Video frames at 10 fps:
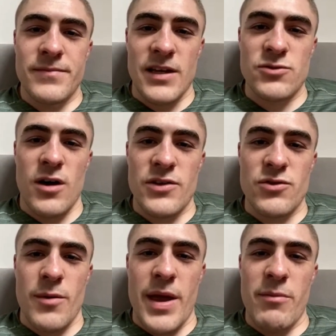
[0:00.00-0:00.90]
That's what
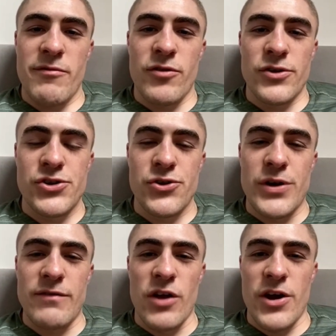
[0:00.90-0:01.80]
I'm aiming for, June.
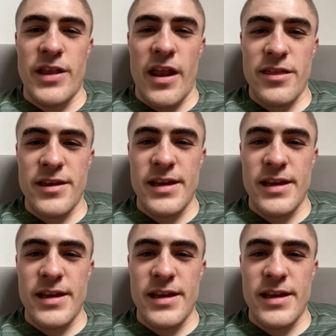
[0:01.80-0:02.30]
I've not heard anything